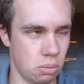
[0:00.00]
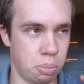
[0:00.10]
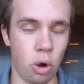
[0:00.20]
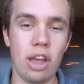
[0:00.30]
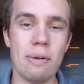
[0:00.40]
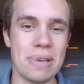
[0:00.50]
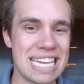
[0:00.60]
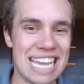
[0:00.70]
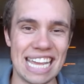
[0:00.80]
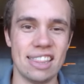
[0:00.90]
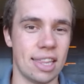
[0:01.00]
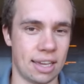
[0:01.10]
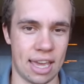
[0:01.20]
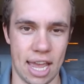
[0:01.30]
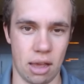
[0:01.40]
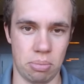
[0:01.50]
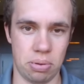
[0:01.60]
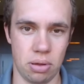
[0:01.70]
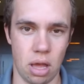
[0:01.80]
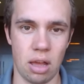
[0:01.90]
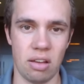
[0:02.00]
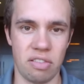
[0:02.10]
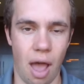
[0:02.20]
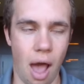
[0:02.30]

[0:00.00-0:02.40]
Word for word: Put me in the camp of